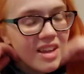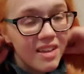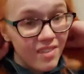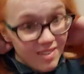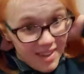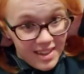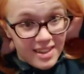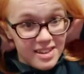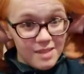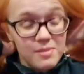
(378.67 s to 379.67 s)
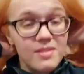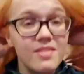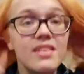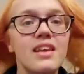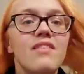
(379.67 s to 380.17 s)
If you like it,
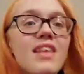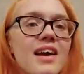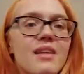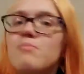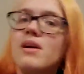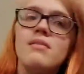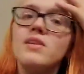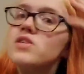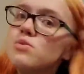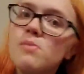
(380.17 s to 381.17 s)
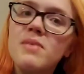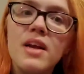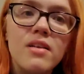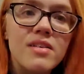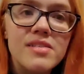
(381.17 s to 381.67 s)
leave a like, but this is what my
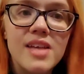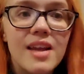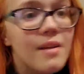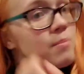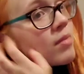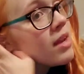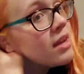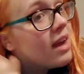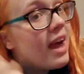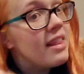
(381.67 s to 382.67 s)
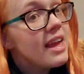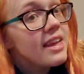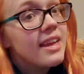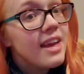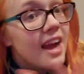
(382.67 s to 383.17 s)
hair looks like. I
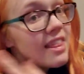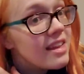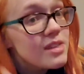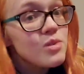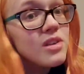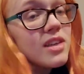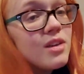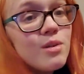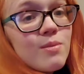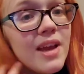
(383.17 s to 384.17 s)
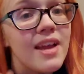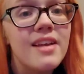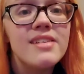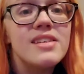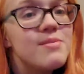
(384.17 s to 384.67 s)
like it. I think it's really cute.
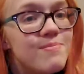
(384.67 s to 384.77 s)
And